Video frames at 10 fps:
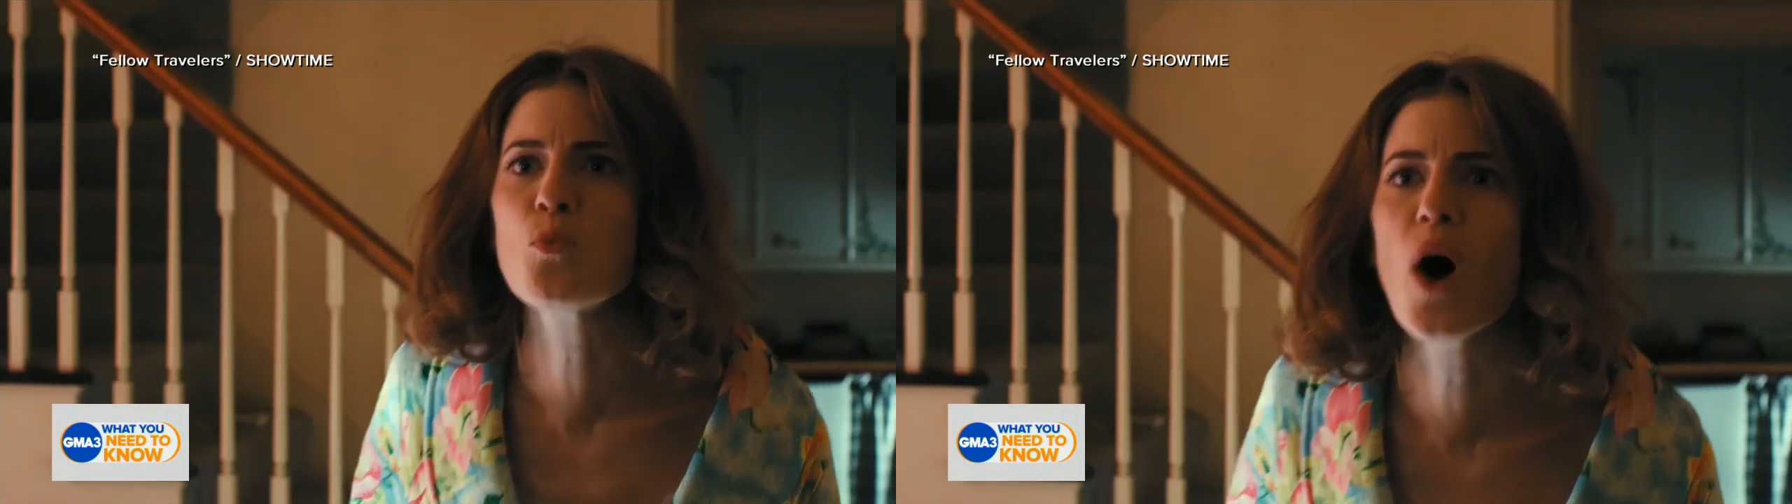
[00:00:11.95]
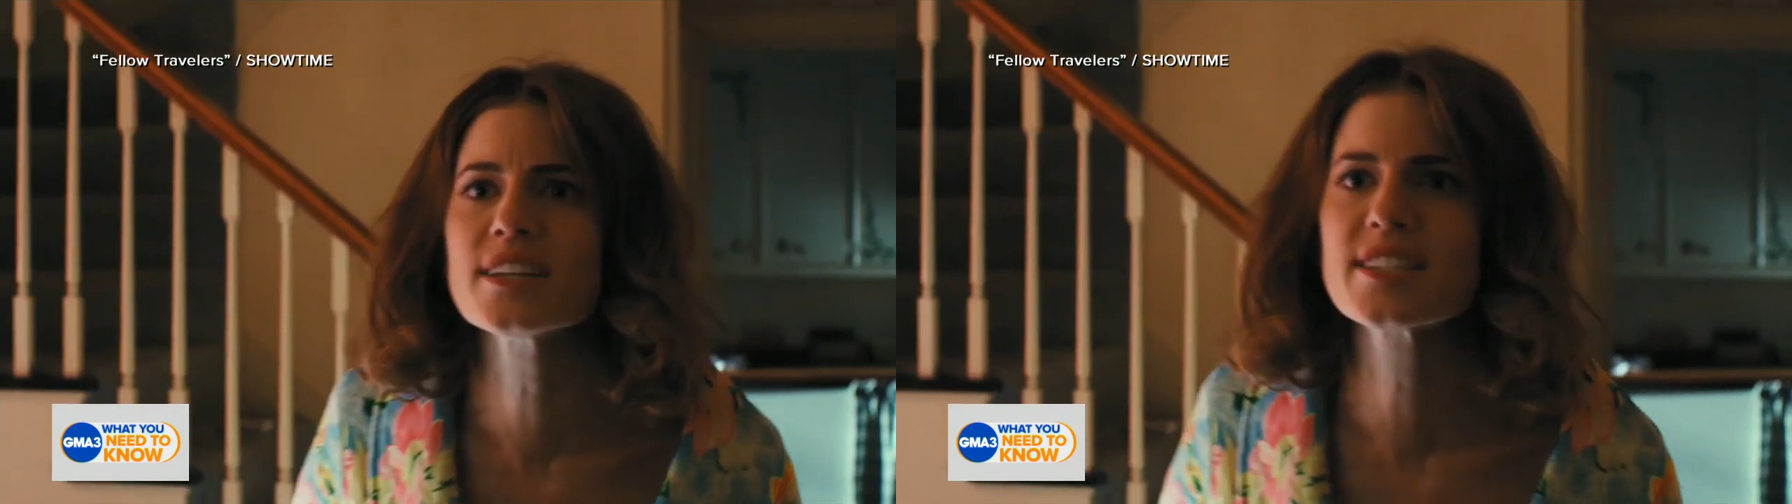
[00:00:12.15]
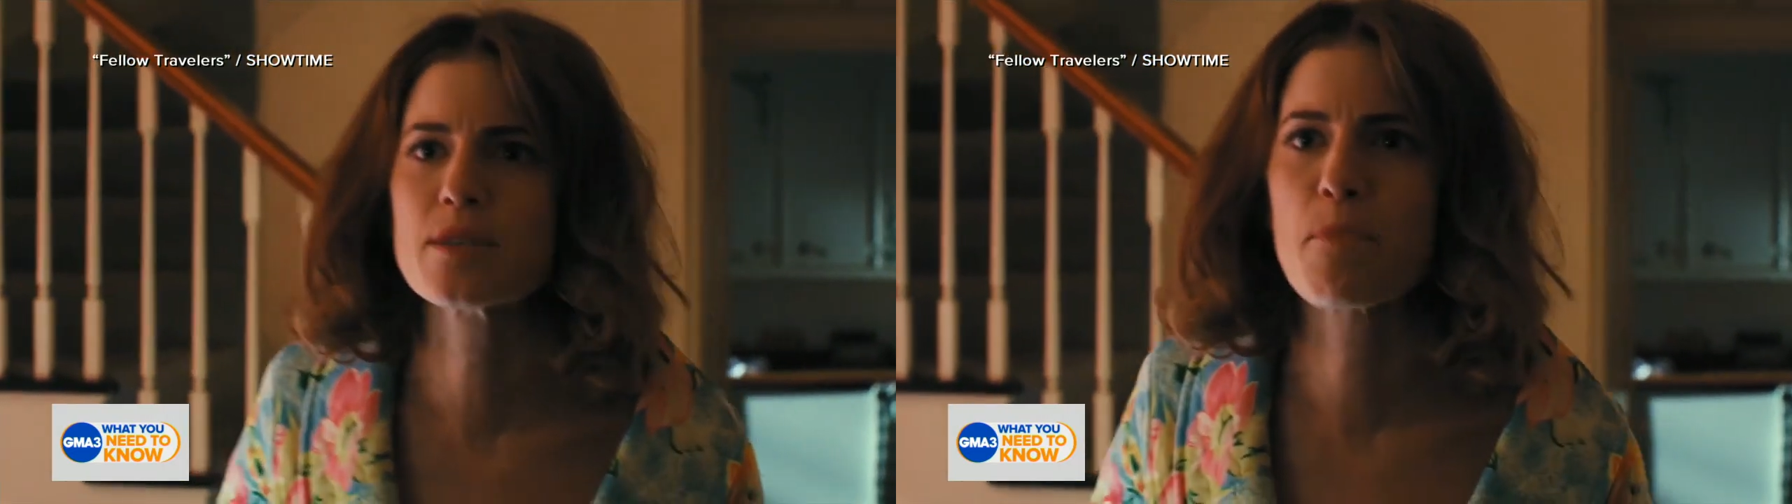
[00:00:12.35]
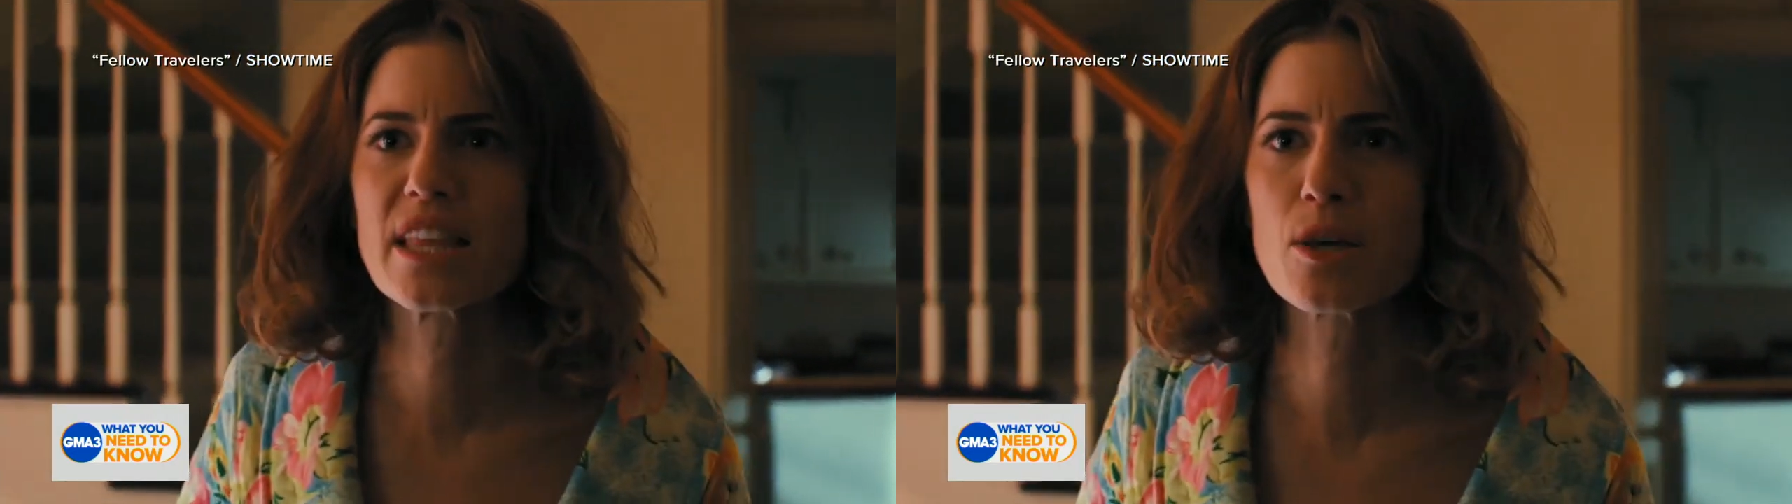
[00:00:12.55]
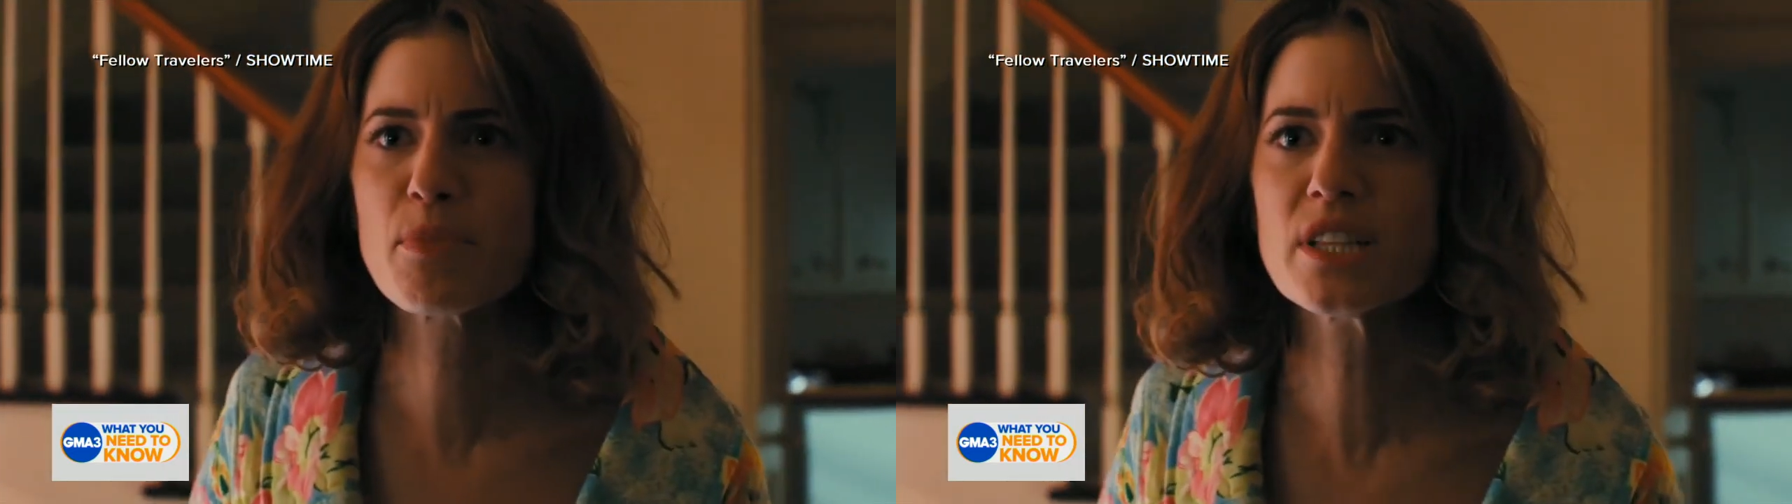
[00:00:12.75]
wanted
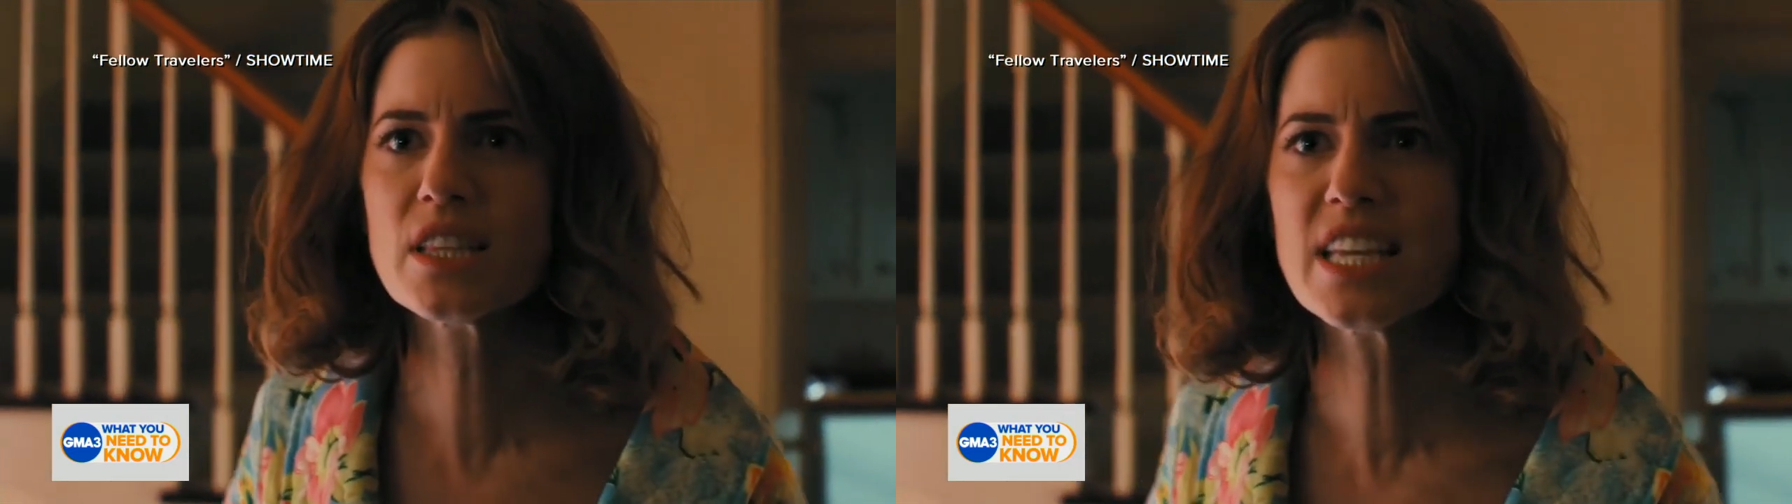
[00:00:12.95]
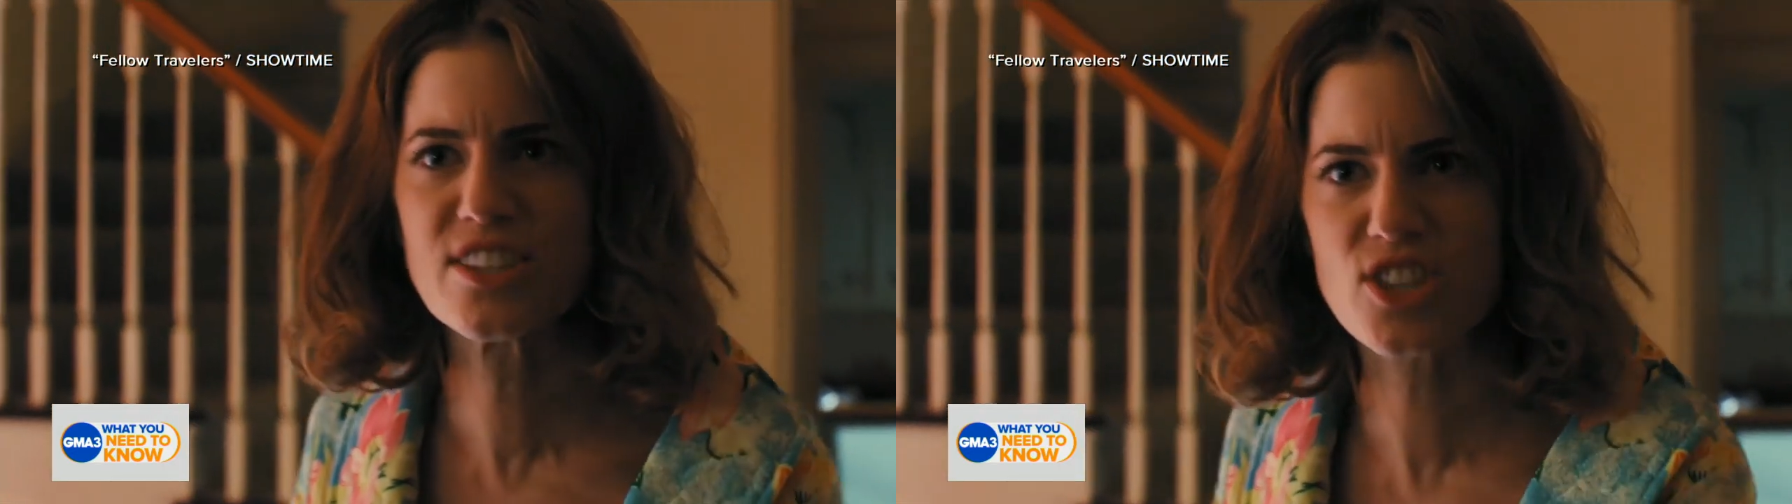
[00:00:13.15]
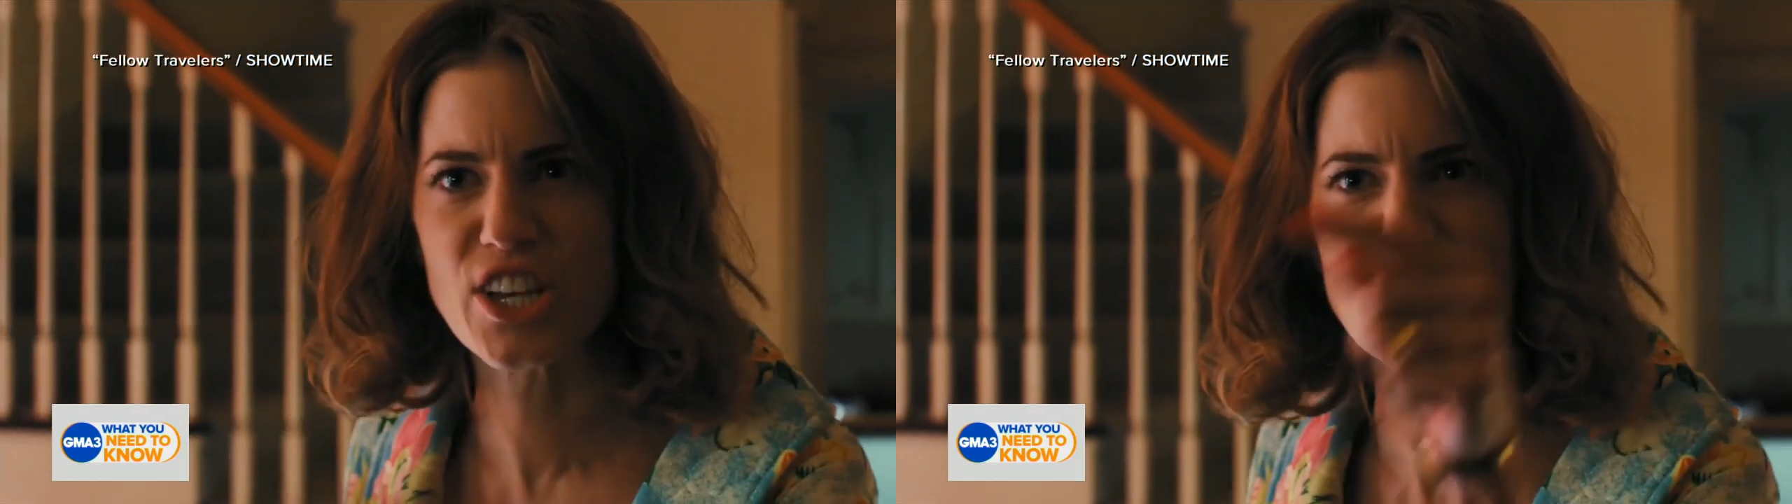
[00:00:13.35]
by the police,